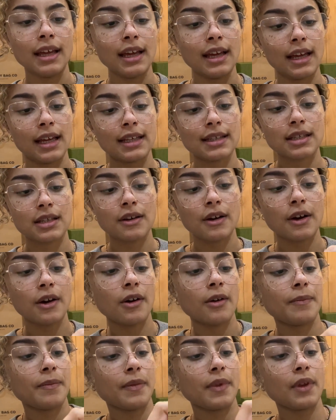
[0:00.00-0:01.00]
It's
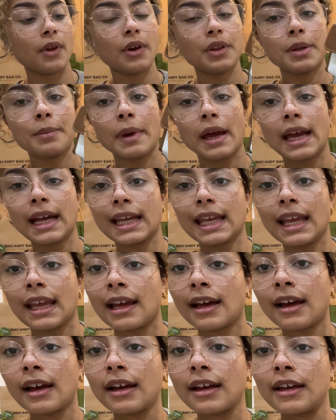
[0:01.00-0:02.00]
got on the back
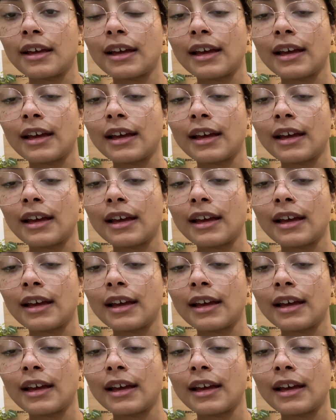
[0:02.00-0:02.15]
here